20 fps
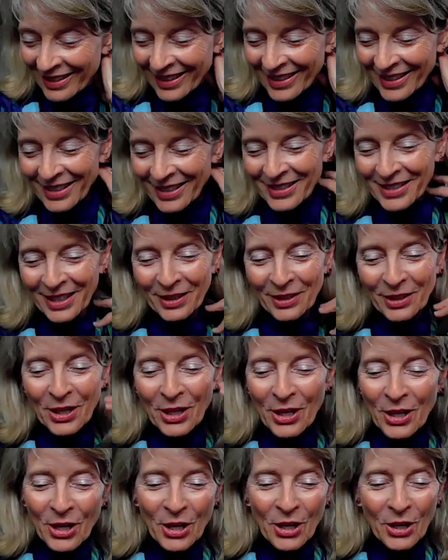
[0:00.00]
I said,
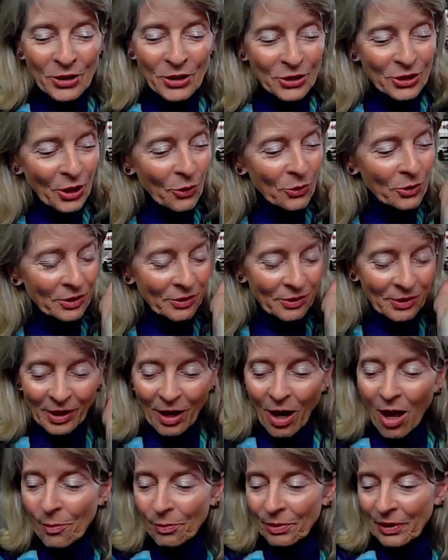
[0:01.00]
don't
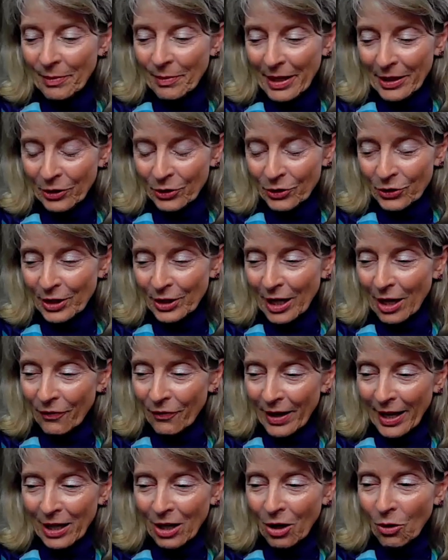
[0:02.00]
compliment
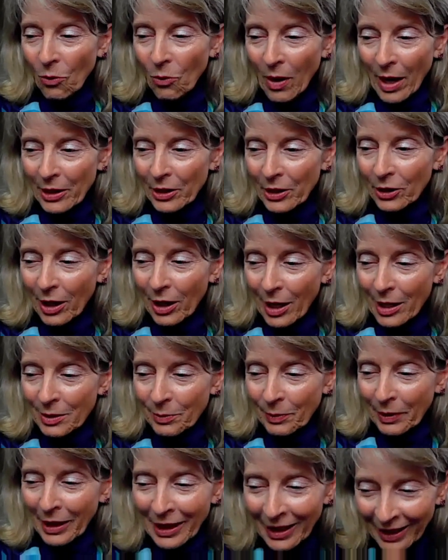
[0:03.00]
yourself. I don't want your
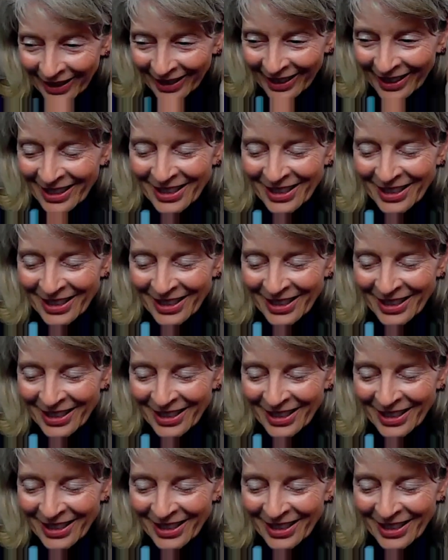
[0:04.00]
husband.